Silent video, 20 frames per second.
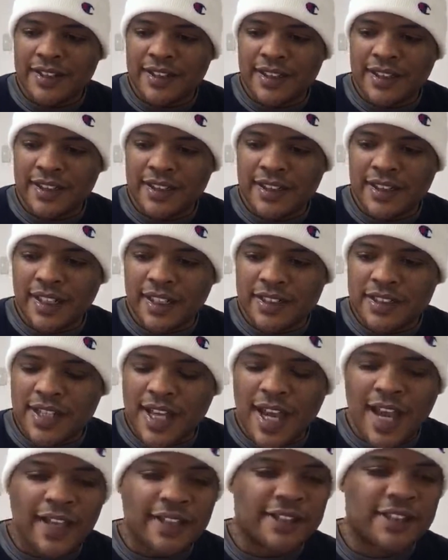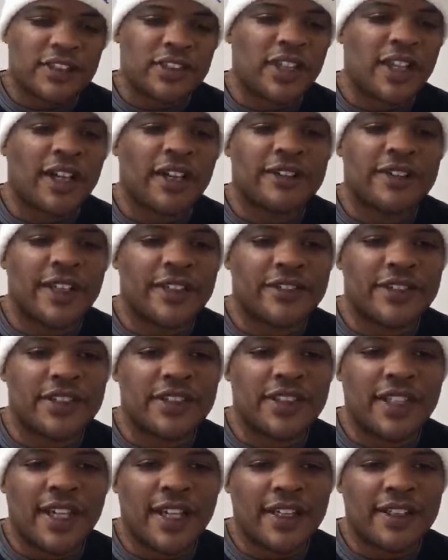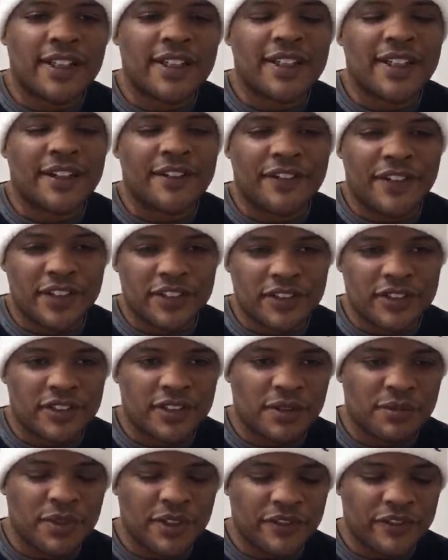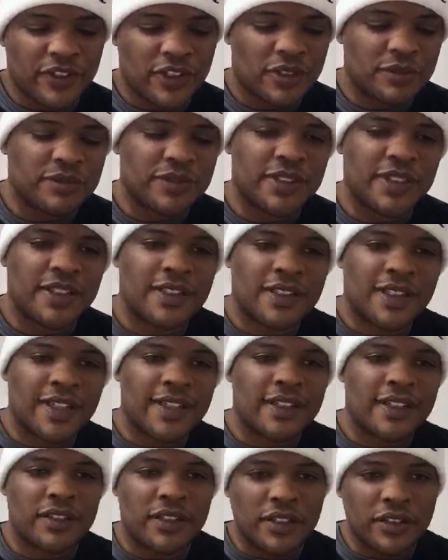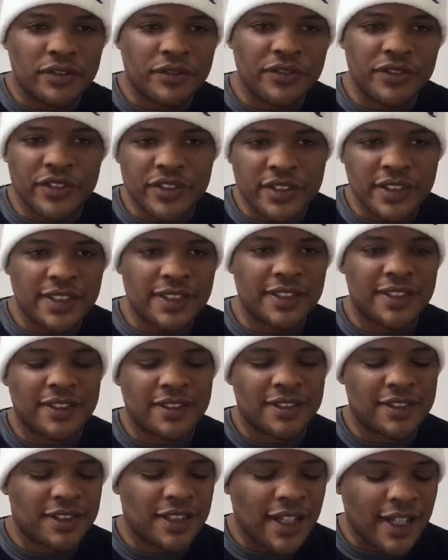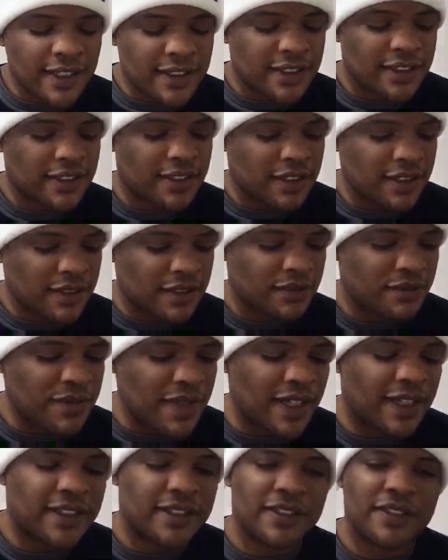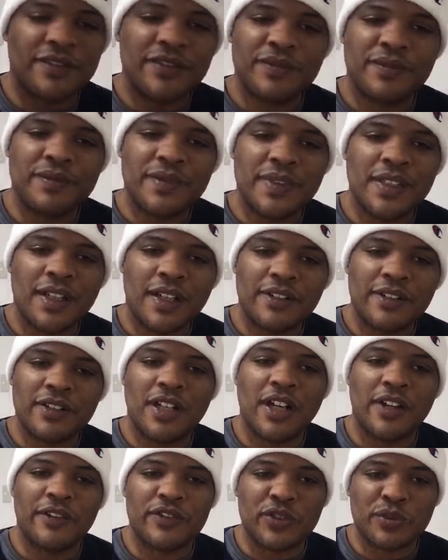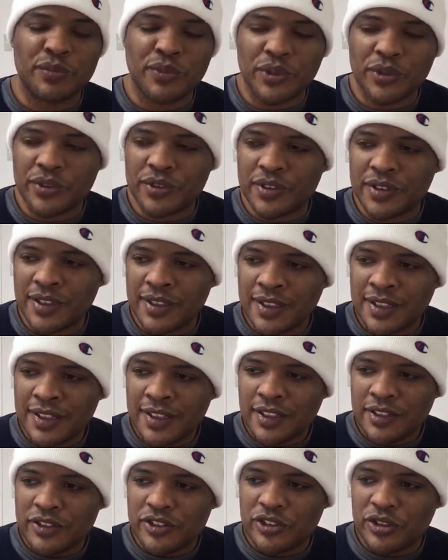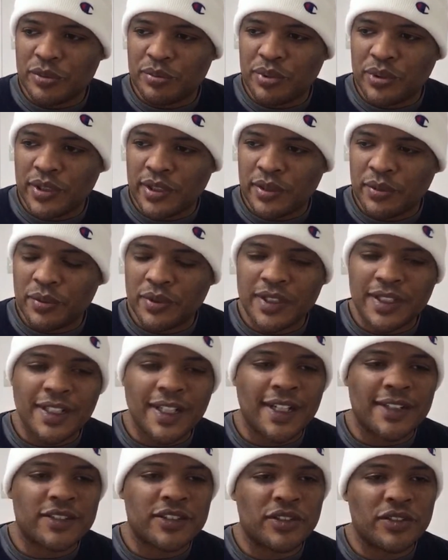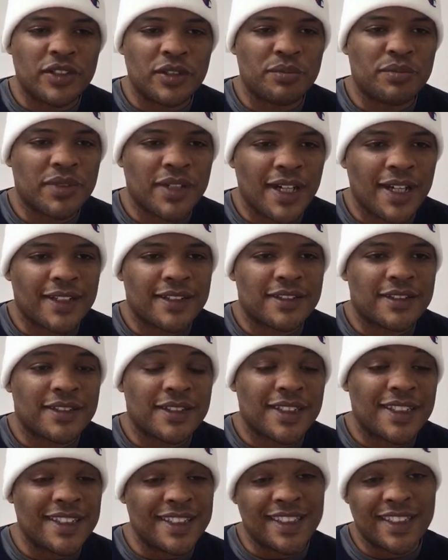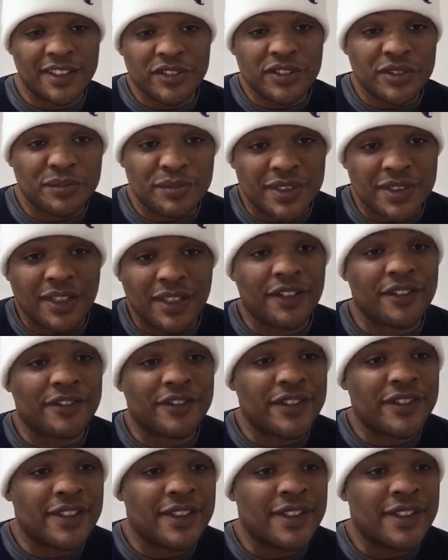And he attacked the child every day. Not like physically, but verbally. Like, you know, really just kind of making him uncomfortable to a point where he got so depressed, he killed himself.